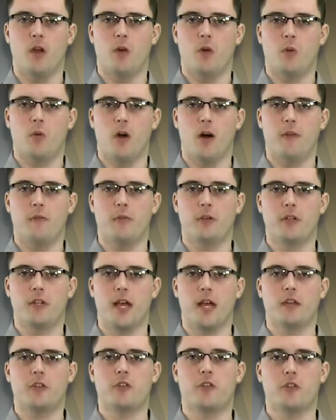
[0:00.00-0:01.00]
Rough or
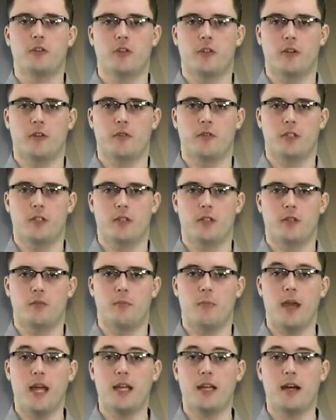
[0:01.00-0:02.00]
textured surfaces
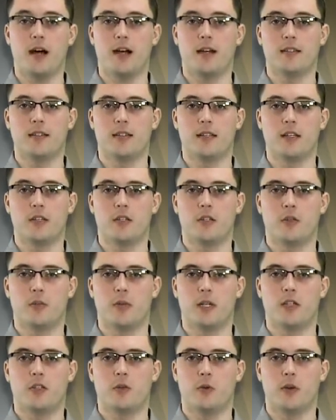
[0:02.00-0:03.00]
may cause the
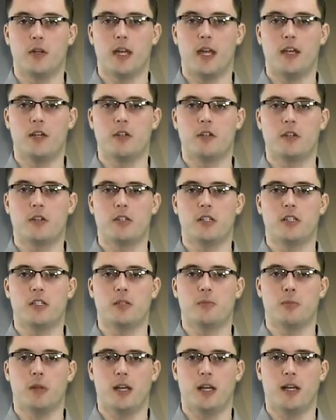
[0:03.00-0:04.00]
instrument to occasionally
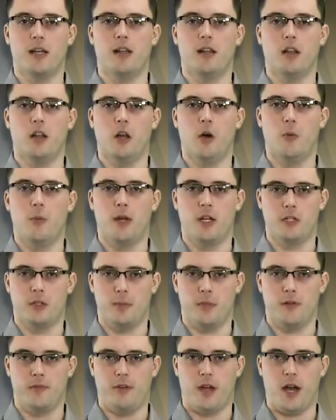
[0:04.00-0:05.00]
display low
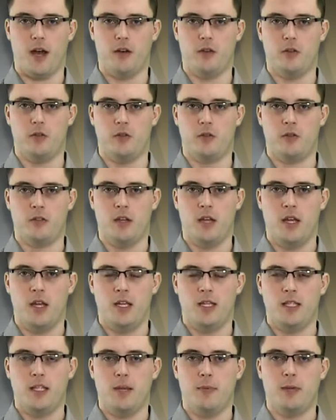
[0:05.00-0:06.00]
measurement values,
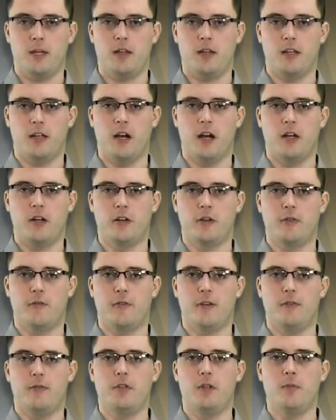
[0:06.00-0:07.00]
typically under
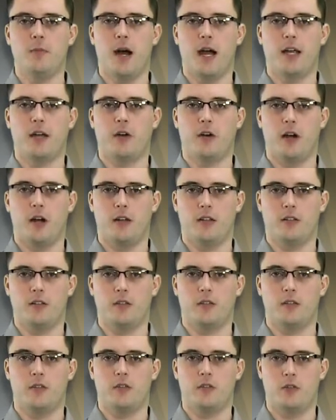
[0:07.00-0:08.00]
50 microns,
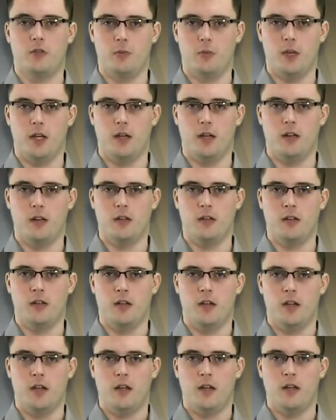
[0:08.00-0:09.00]
2 mils,
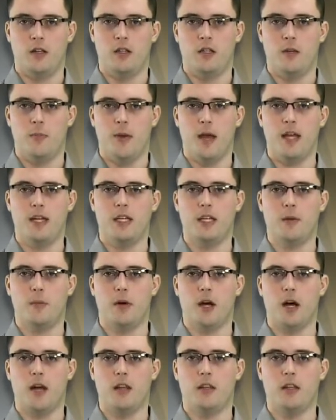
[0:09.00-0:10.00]
depending
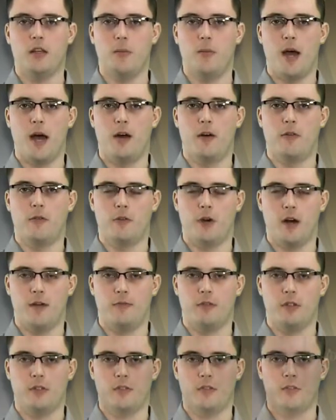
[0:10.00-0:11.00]
upon the amount of
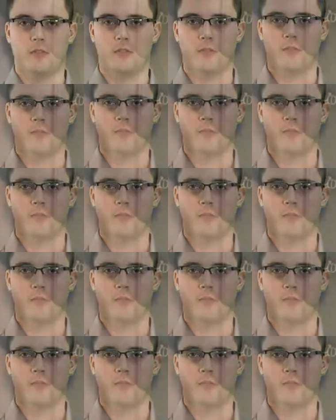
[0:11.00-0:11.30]
roughness.